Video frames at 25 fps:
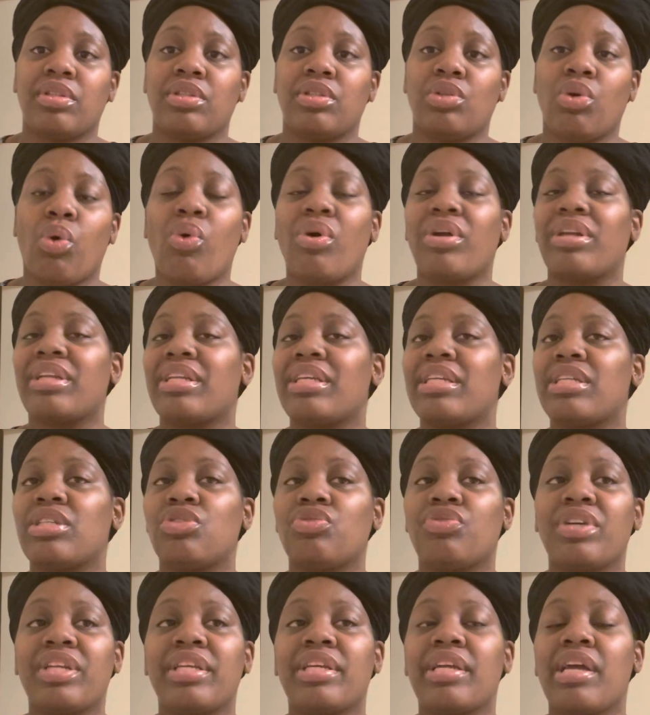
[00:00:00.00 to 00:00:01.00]
Doing these
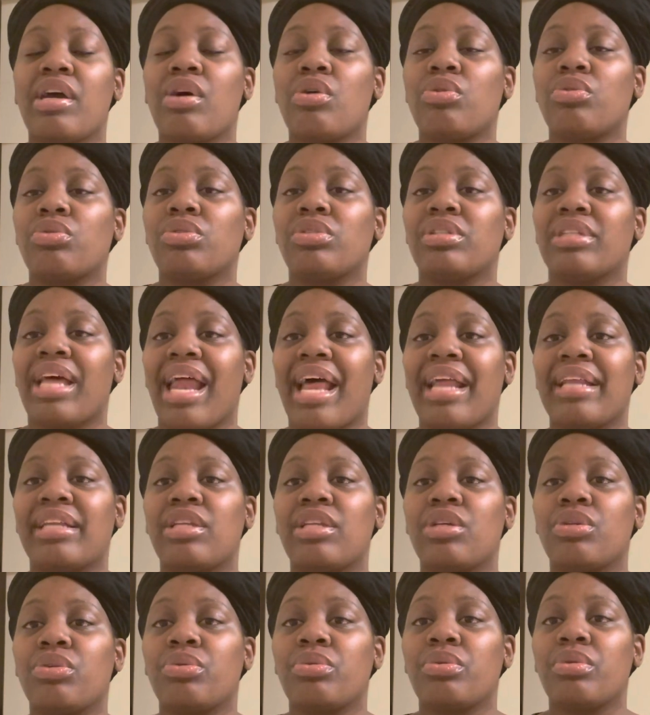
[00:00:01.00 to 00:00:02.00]
videos that I
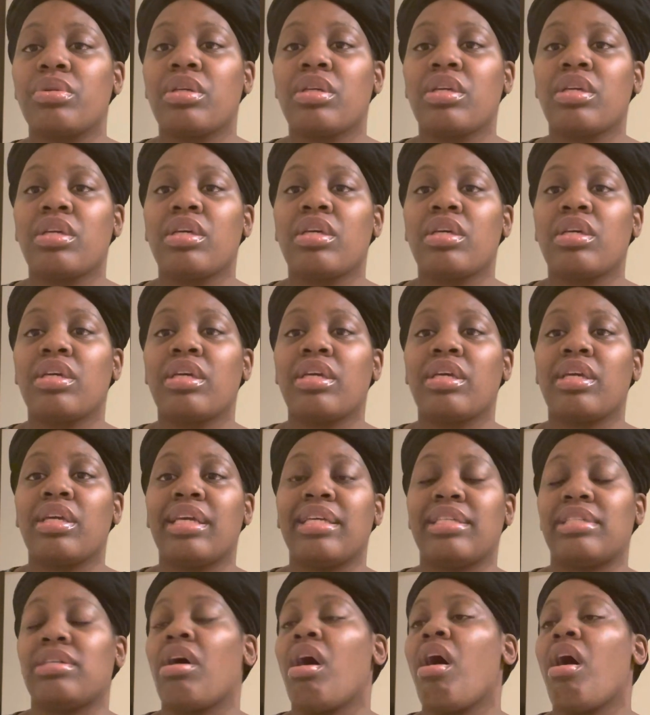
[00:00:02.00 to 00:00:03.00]
do
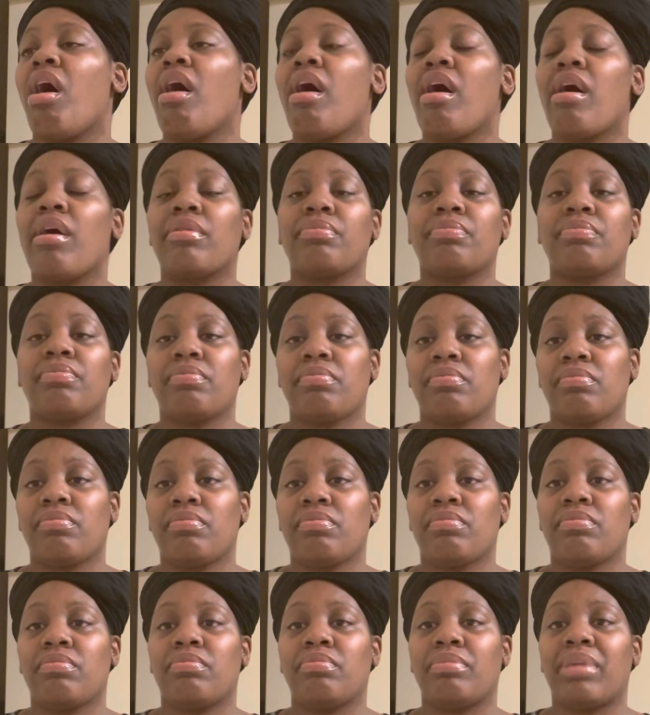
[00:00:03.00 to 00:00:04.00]
is hard
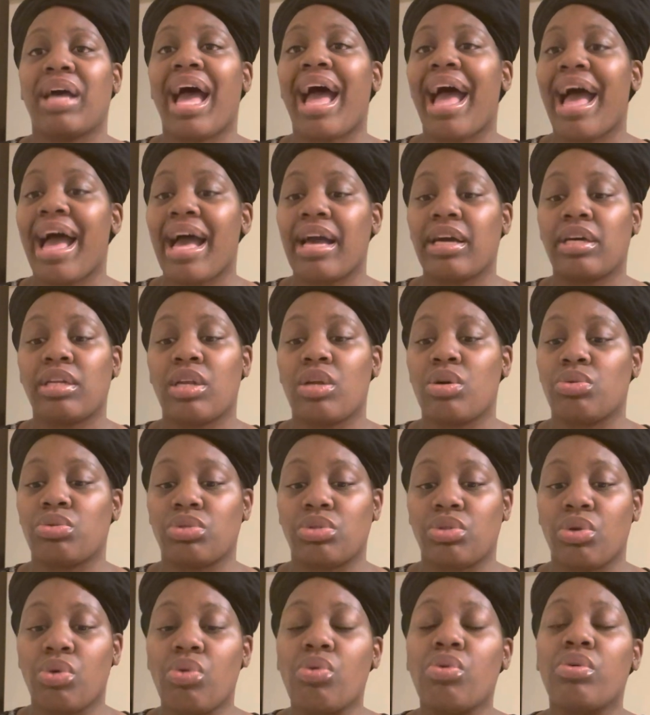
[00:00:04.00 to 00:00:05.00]
behind
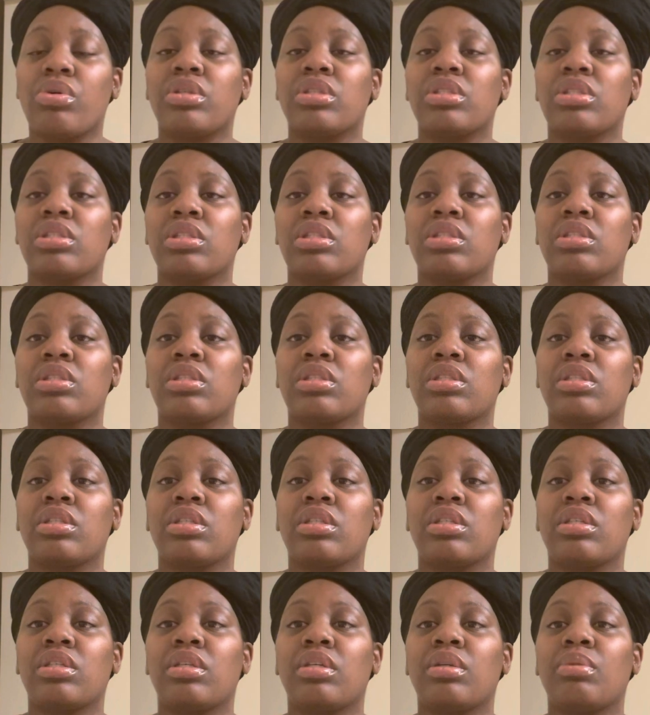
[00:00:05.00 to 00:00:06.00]
closed doors,
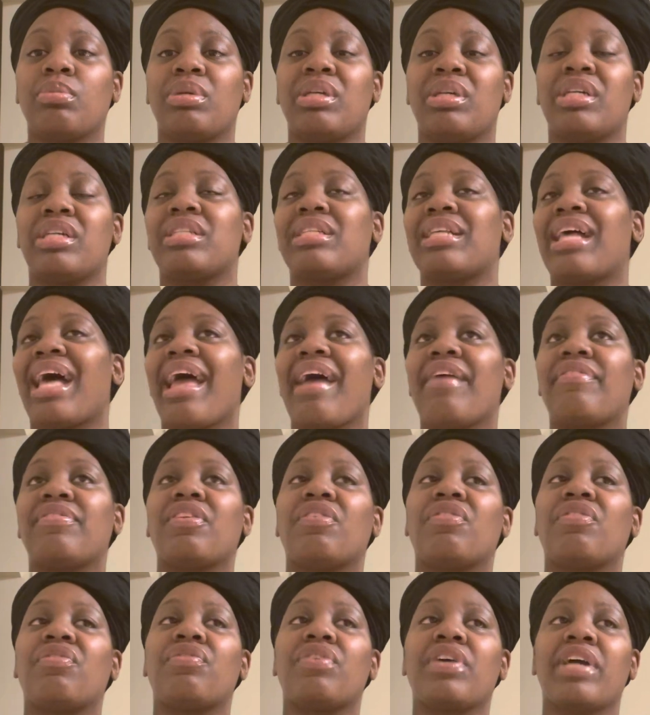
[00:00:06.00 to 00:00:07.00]
because I have
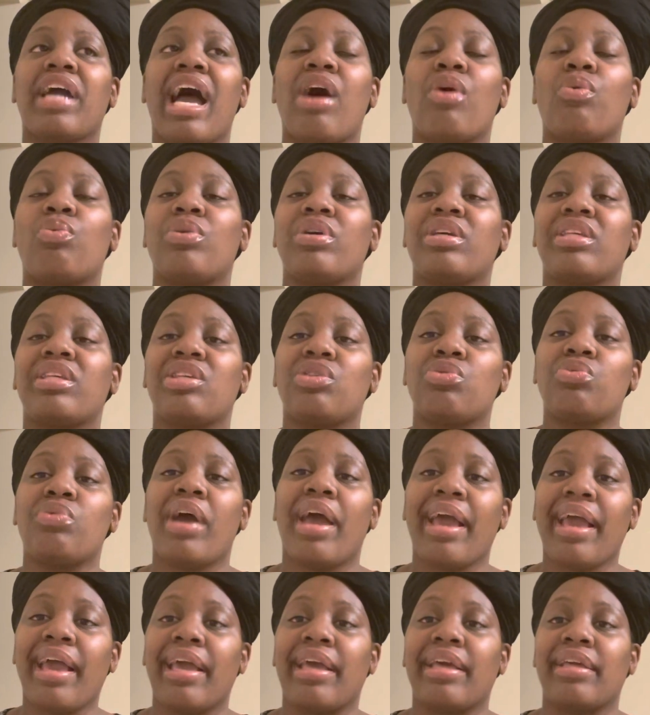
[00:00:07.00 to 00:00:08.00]
to figure out where you
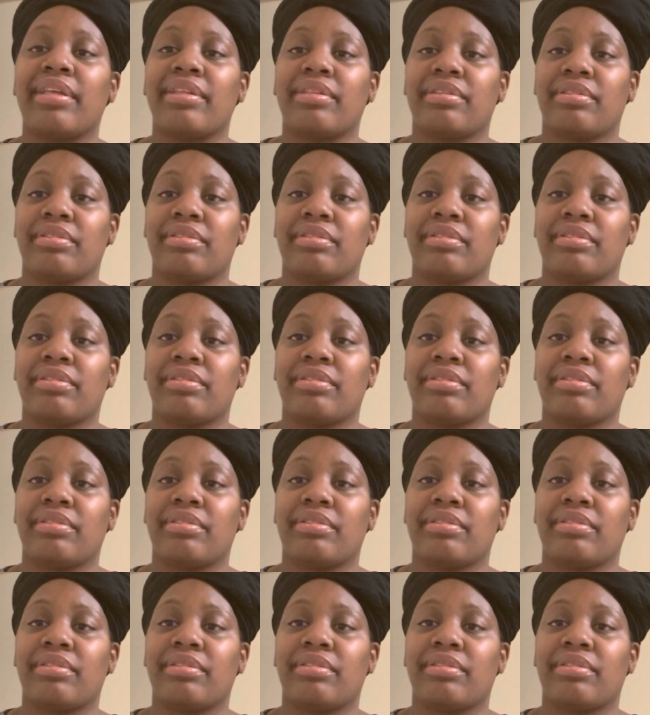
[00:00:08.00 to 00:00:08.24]
at.